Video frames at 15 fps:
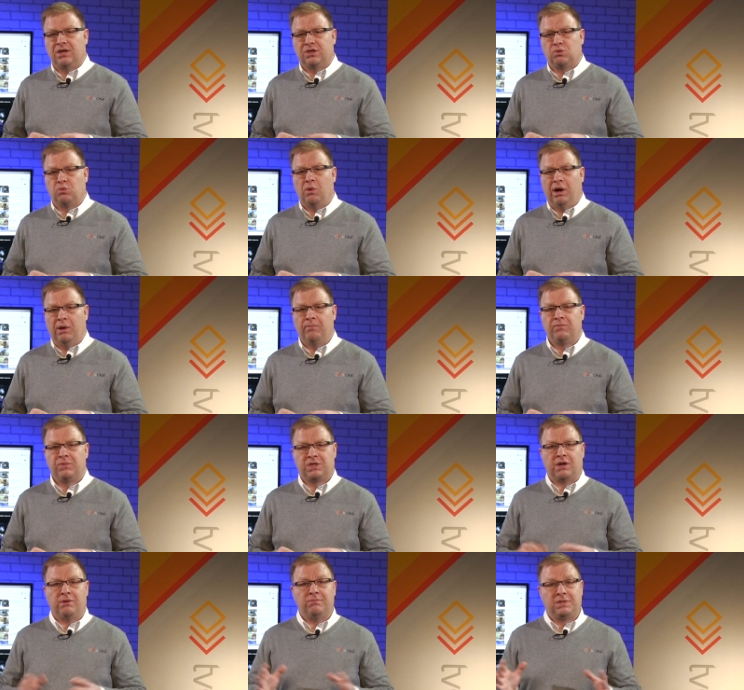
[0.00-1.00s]
as well.
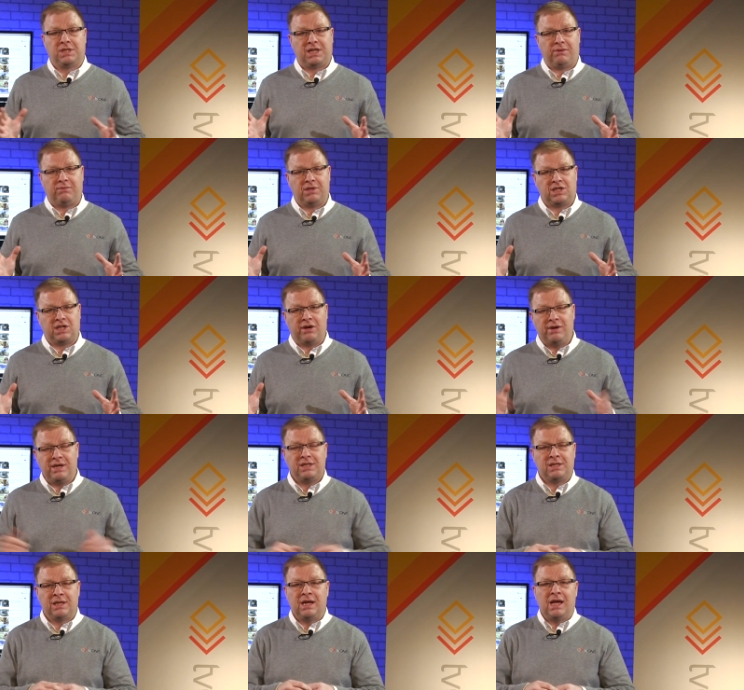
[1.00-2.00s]
So stick with the
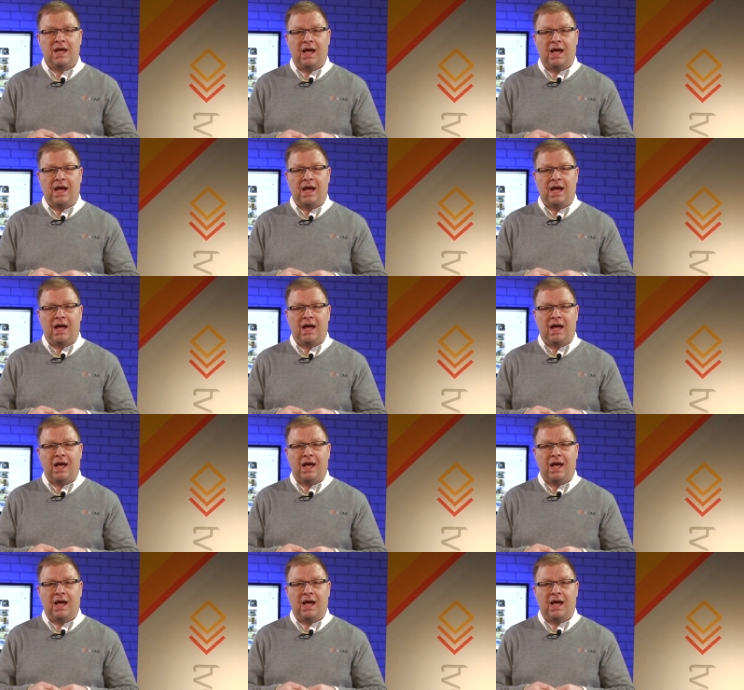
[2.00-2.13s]
series.